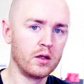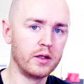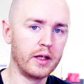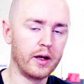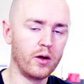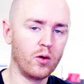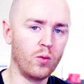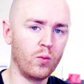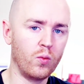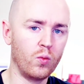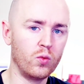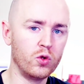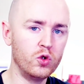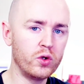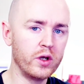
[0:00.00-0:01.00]
Now,
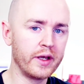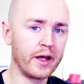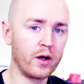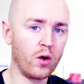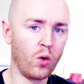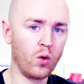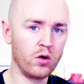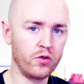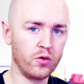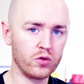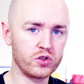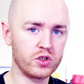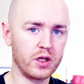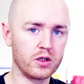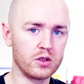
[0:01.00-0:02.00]
you can get all of those
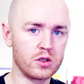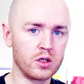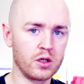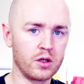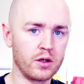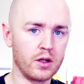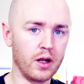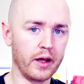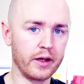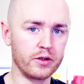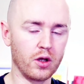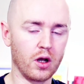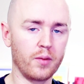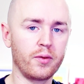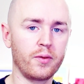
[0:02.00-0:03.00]
things lined
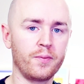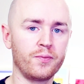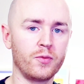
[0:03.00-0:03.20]
up.